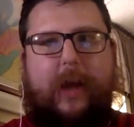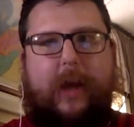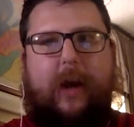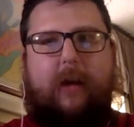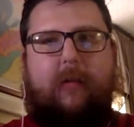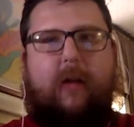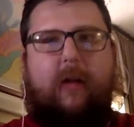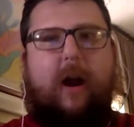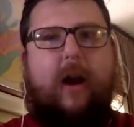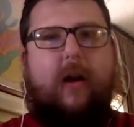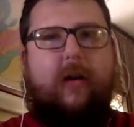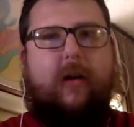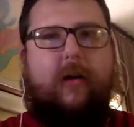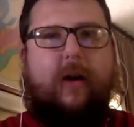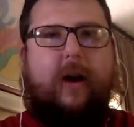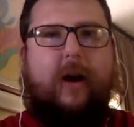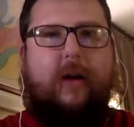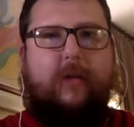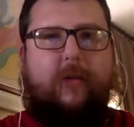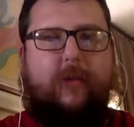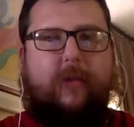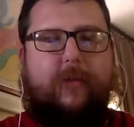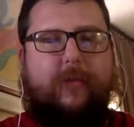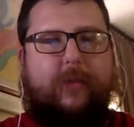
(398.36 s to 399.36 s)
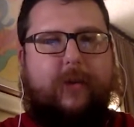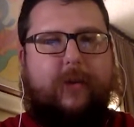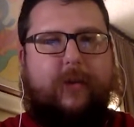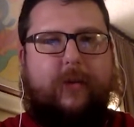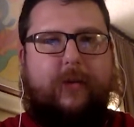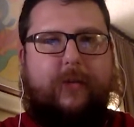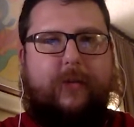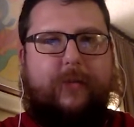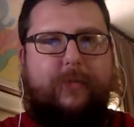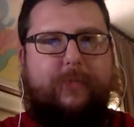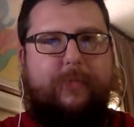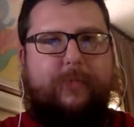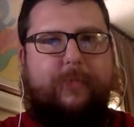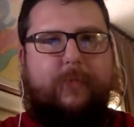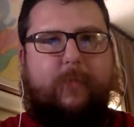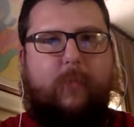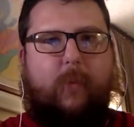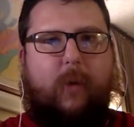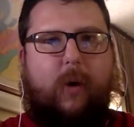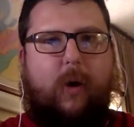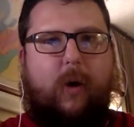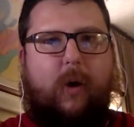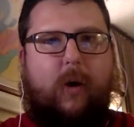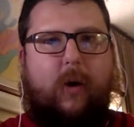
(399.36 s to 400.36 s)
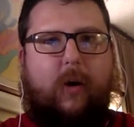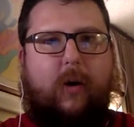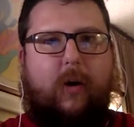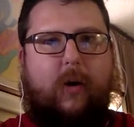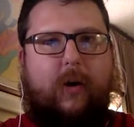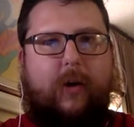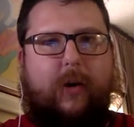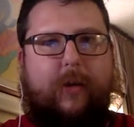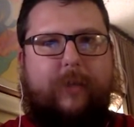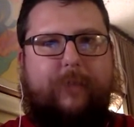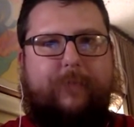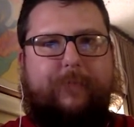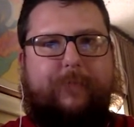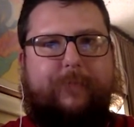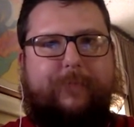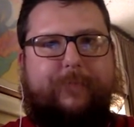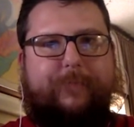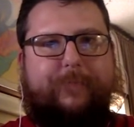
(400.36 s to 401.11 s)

rhetoric with the wall and